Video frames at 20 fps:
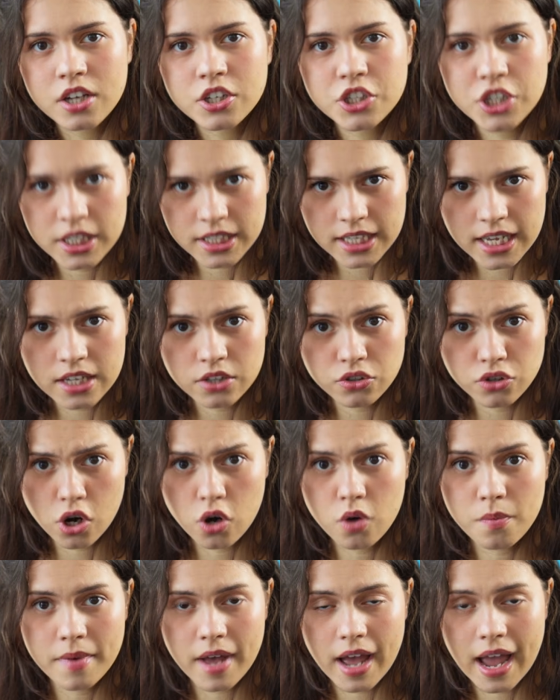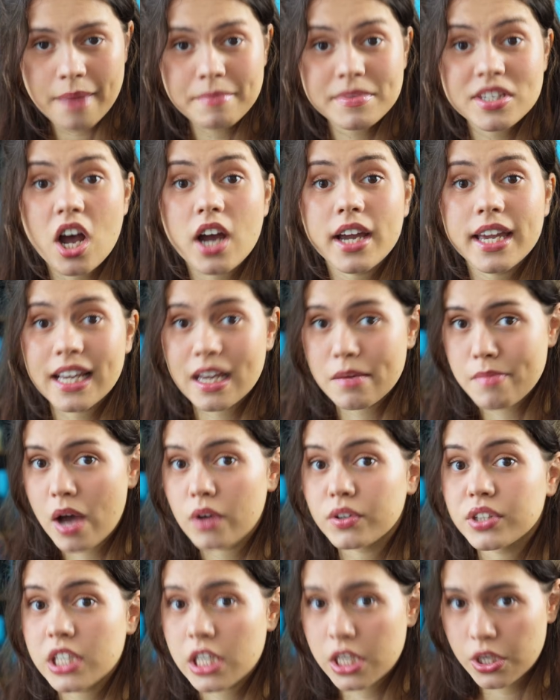Cheating trope, I'm talking
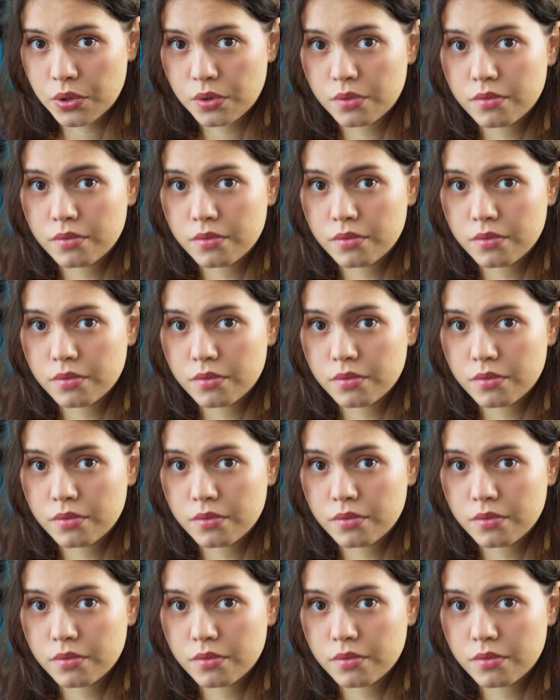about you.